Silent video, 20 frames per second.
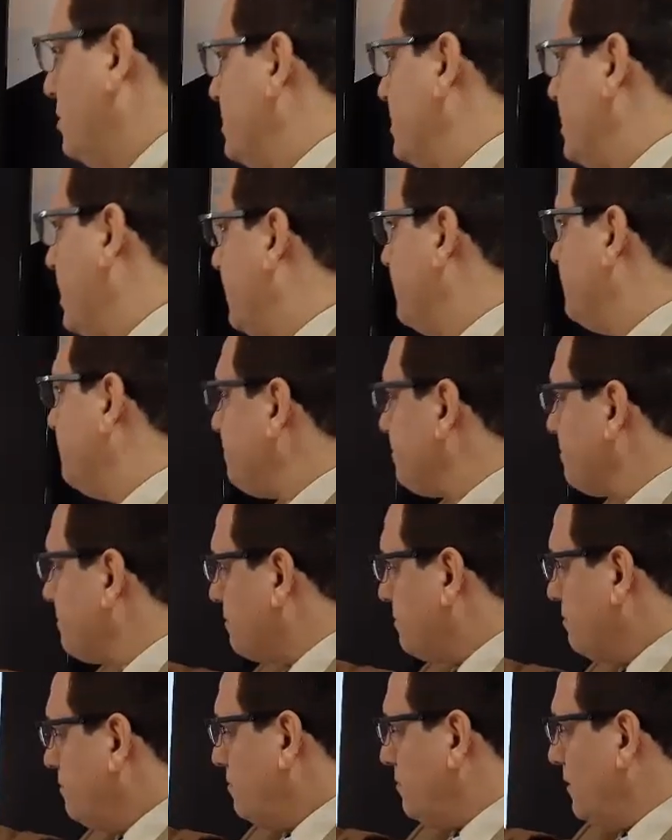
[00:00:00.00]
is that
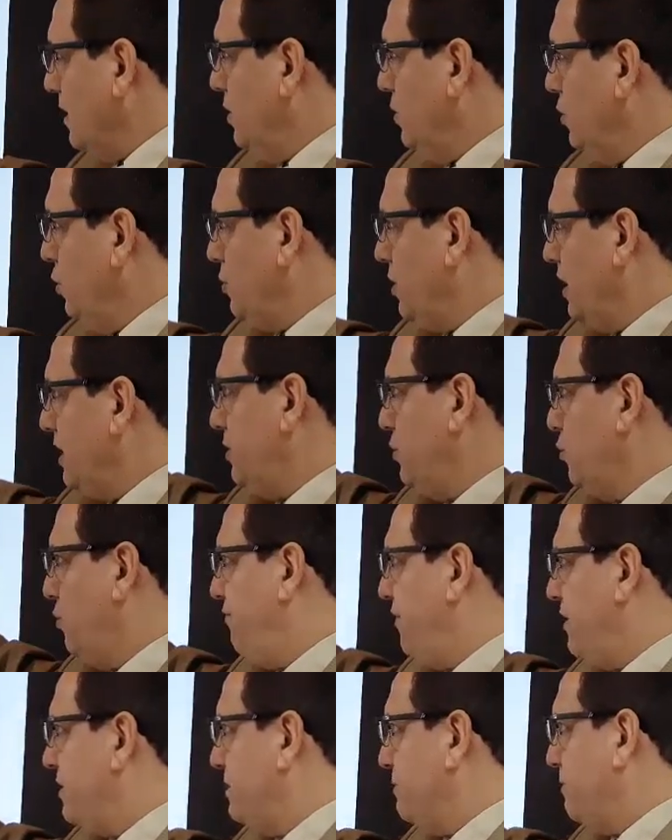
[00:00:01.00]
you get your
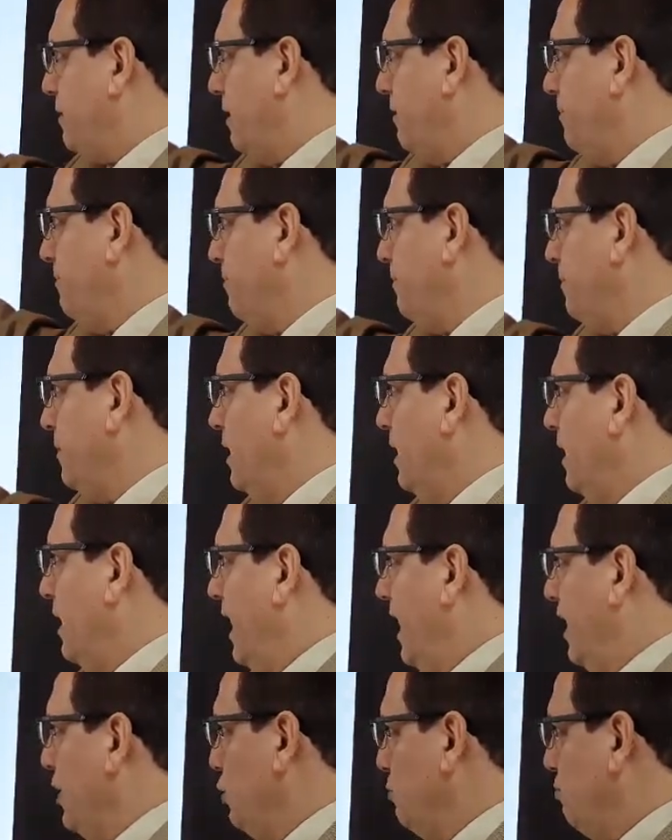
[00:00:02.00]
vertebra
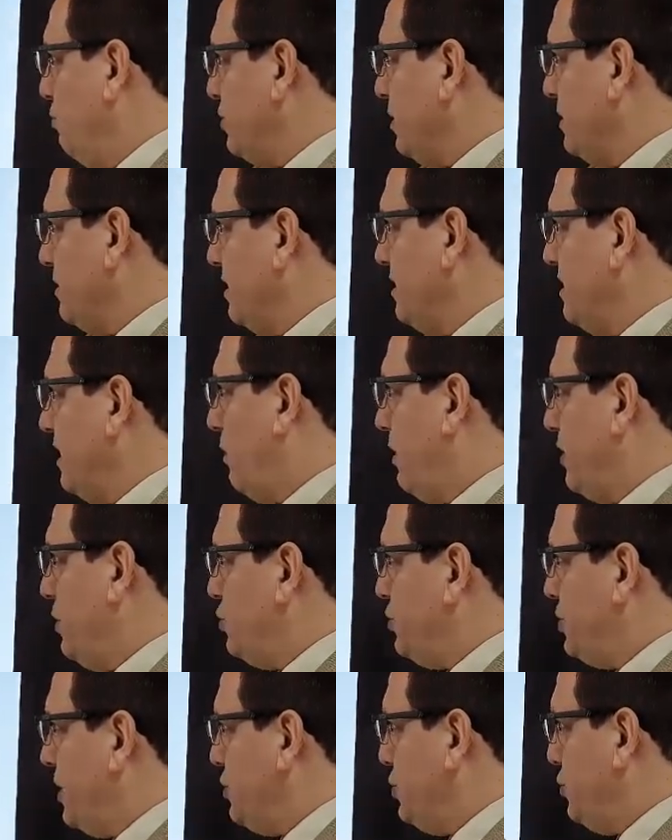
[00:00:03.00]
and you put it in, or
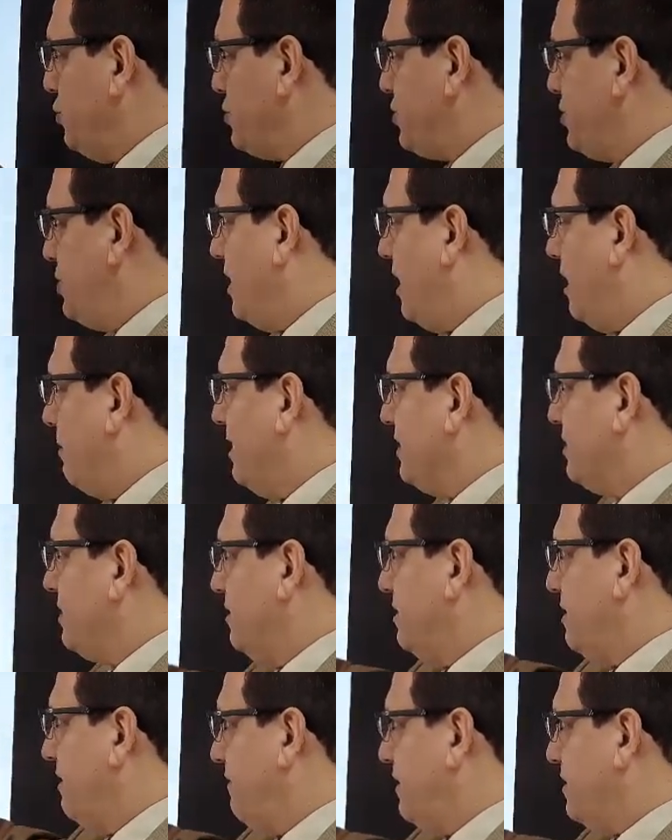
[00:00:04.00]
you change your C-arm
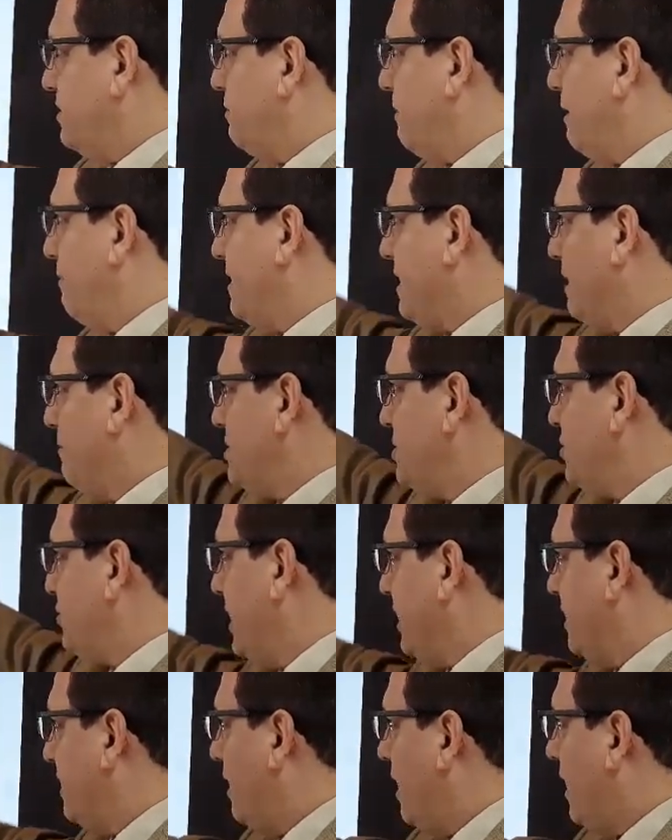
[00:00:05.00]
until the vertebra becomes
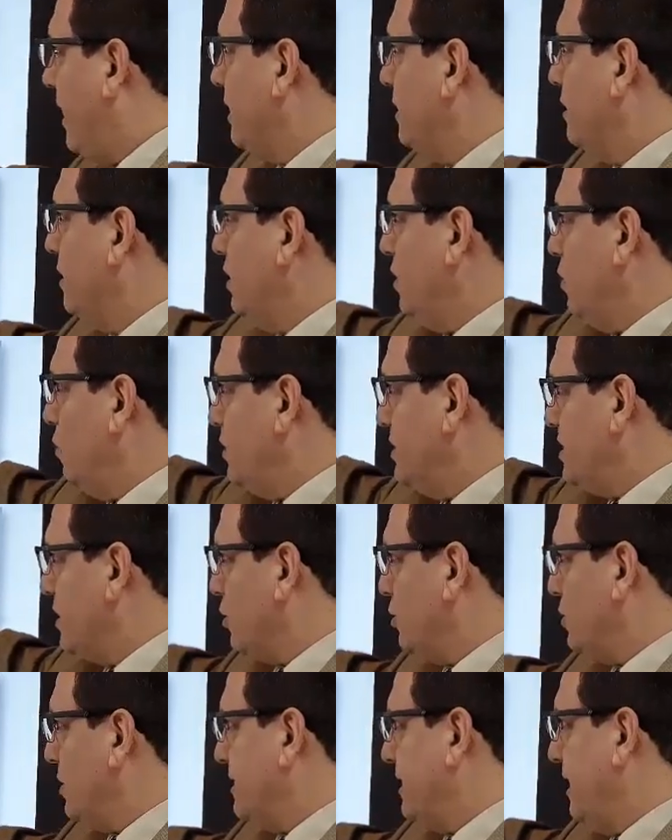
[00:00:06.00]
straight line with the
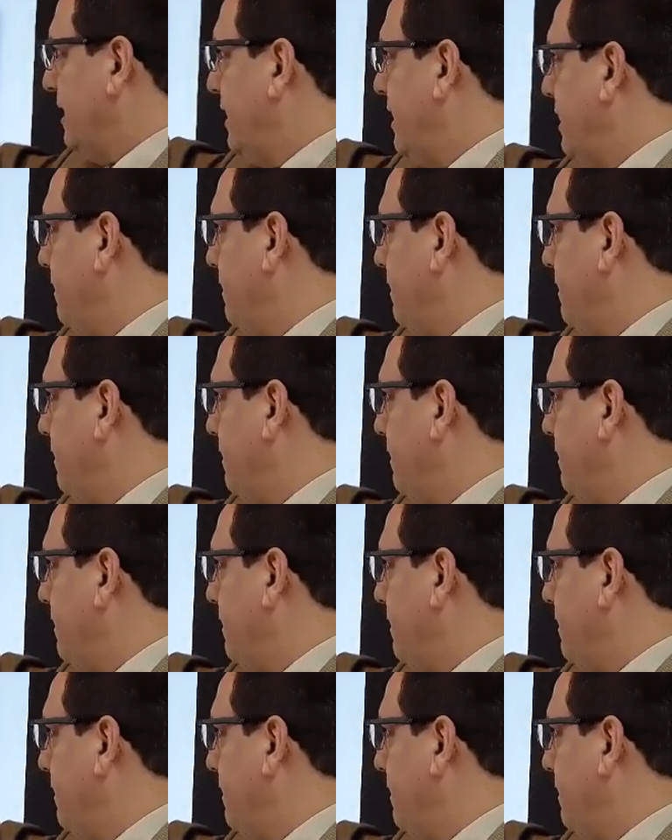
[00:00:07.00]
contralateral